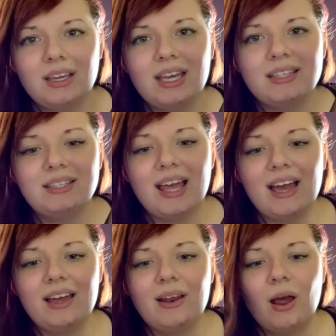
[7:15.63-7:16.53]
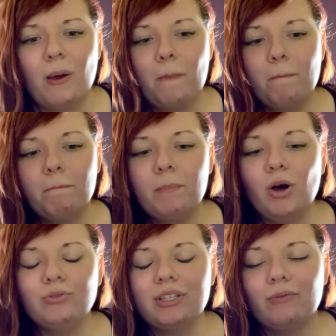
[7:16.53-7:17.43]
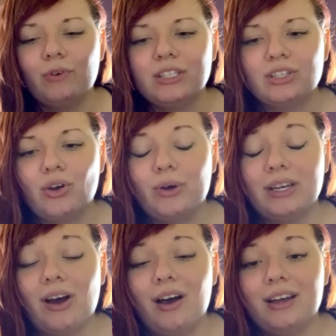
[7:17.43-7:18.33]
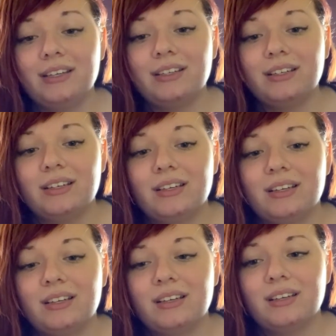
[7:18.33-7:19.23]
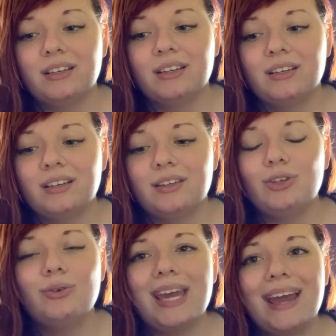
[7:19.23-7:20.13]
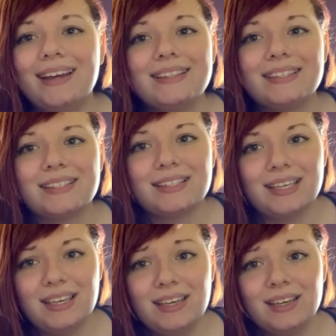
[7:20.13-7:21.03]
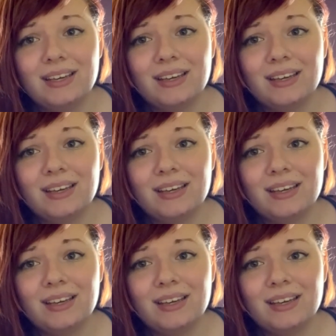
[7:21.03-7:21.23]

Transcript: is that most of what's going on you can't see,